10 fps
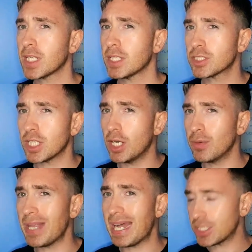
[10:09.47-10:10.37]
So
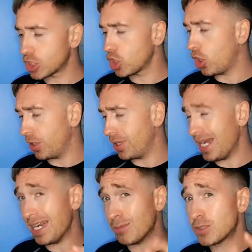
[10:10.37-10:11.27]
that's gone,
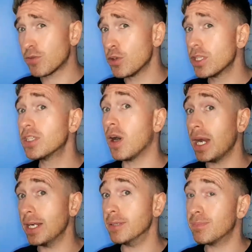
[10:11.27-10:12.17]
and it was through the
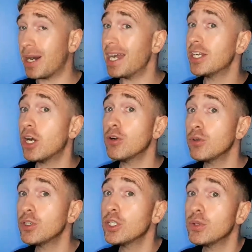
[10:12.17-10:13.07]
diet. But I know
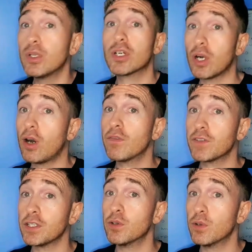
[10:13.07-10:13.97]
you look after
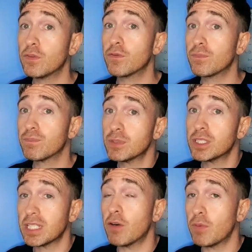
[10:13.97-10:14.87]

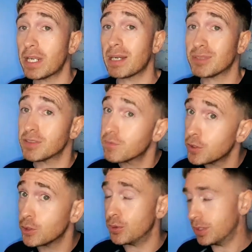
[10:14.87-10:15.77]
yourself when it comes to
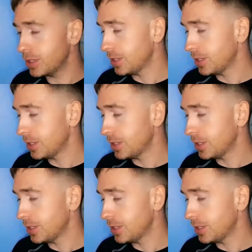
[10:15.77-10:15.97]
food.